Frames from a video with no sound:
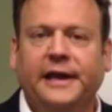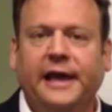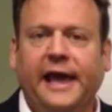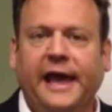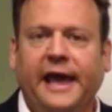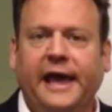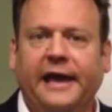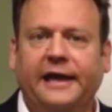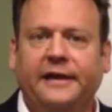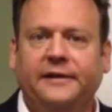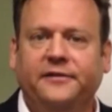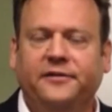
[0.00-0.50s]

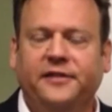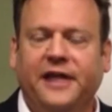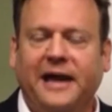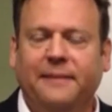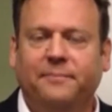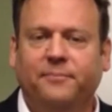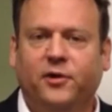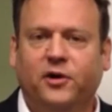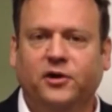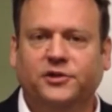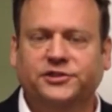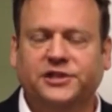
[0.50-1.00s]
and
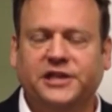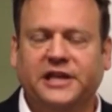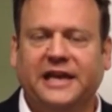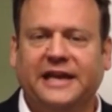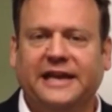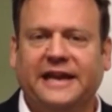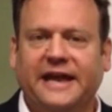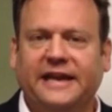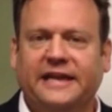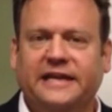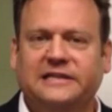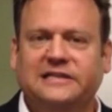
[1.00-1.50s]
that person
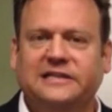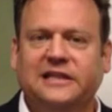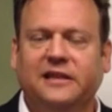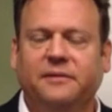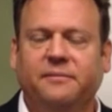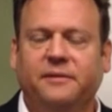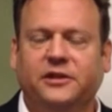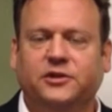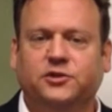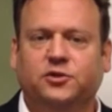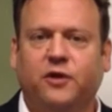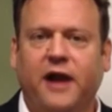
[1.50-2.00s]
cannot easily
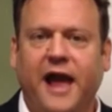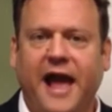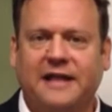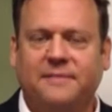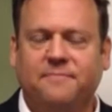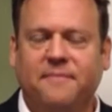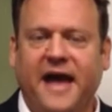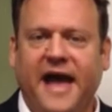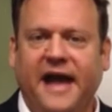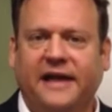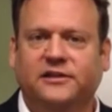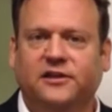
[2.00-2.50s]
be
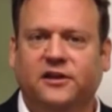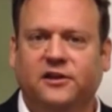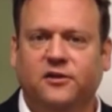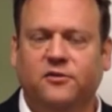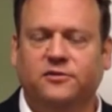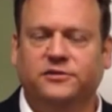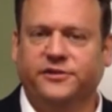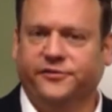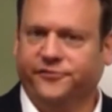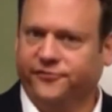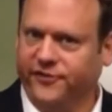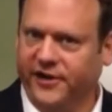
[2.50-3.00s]
tracked back to
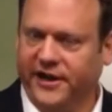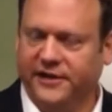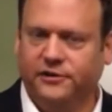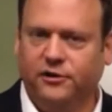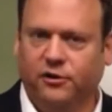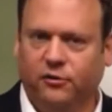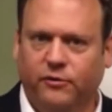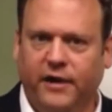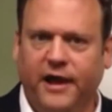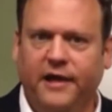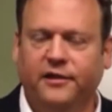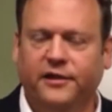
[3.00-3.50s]
you as a friend
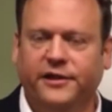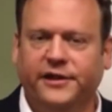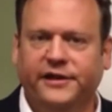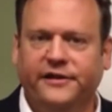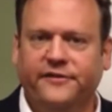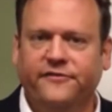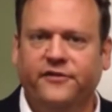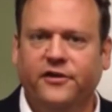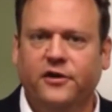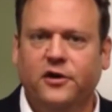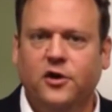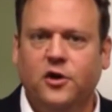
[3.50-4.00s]
or
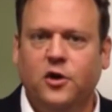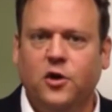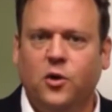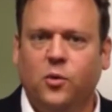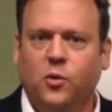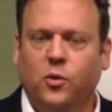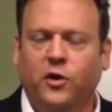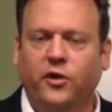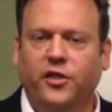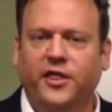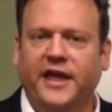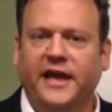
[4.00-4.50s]
relative,
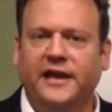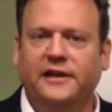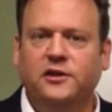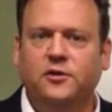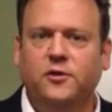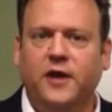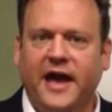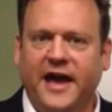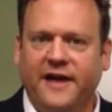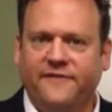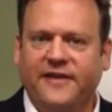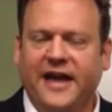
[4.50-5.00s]
well then
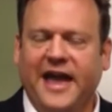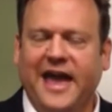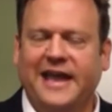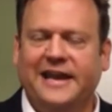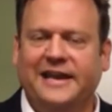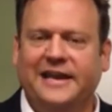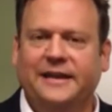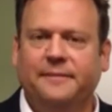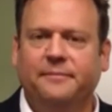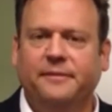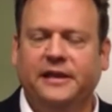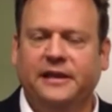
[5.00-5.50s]
you have
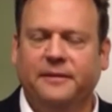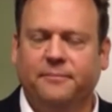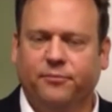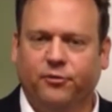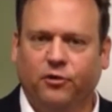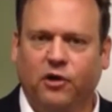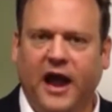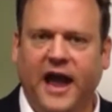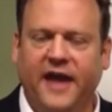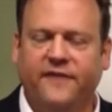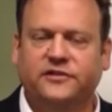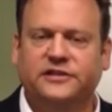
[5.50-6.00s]
anonymity and
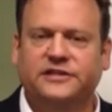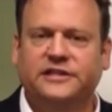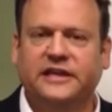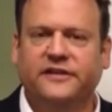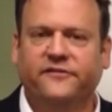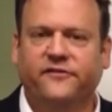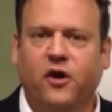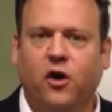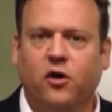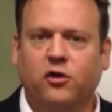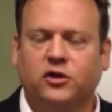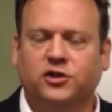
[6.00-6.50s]
privacy
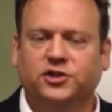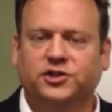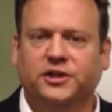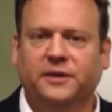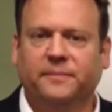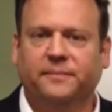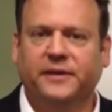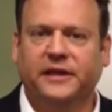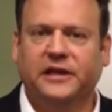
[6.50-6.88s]
of ownership